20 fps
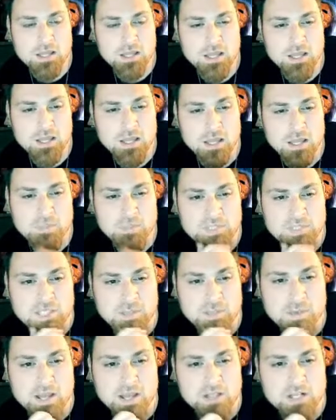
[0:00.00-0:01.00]
Hey, happy
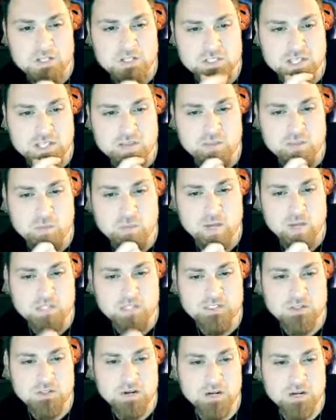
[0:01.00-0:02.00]
St. Patrick's Day, everybody.
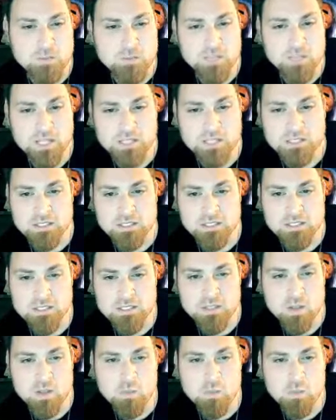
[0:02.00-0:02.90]
Sorry I'm late. No